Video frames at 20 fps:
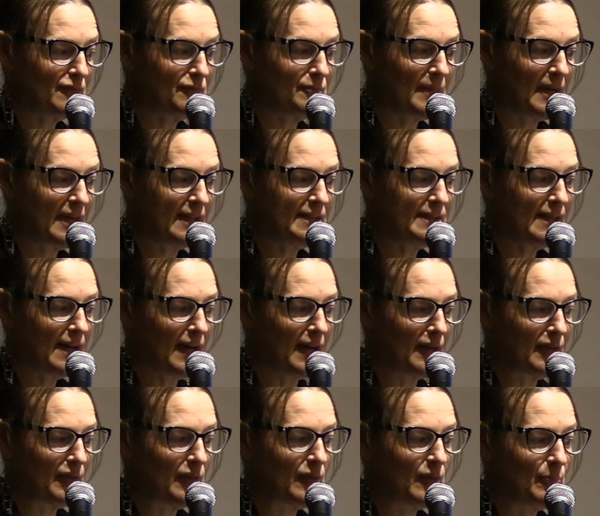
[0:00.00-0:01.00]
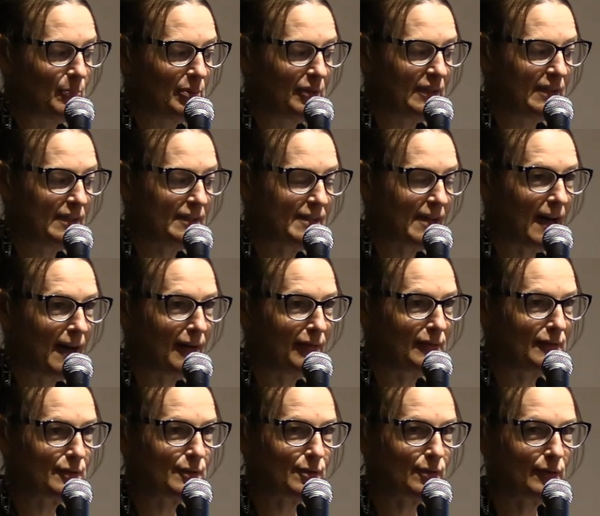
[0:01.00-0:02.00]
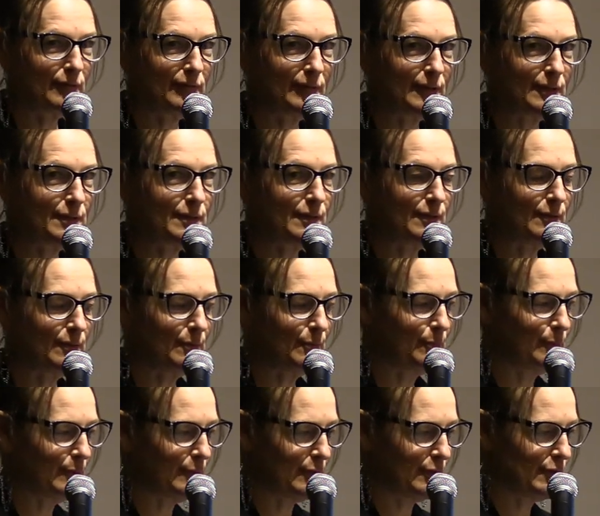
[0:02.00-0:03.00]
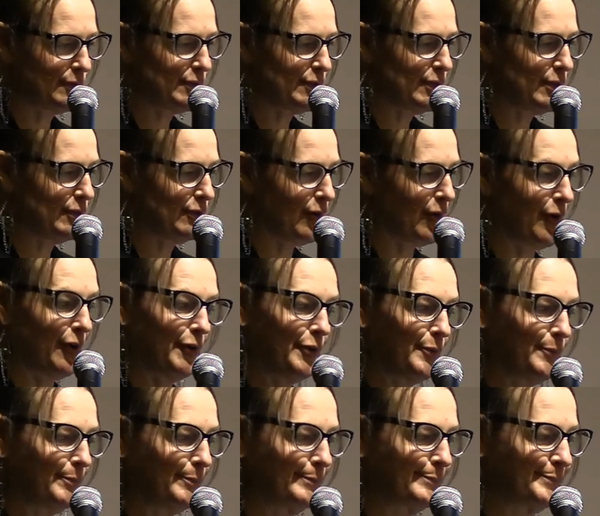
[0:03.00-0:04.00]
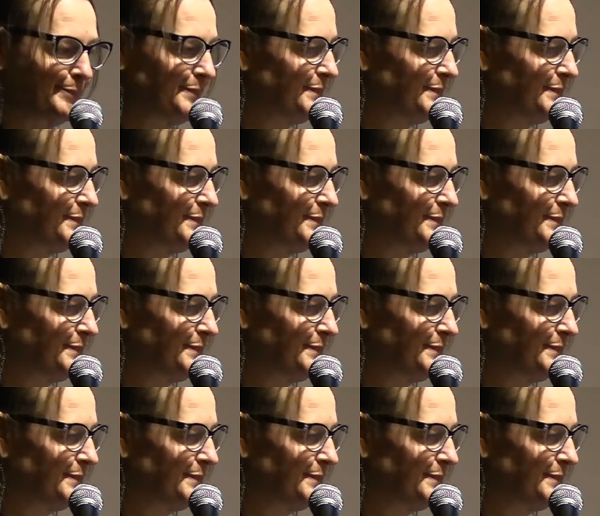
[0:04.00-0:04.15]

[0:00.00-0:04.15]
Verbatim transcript: of my death, please have a service in the woods in autumn.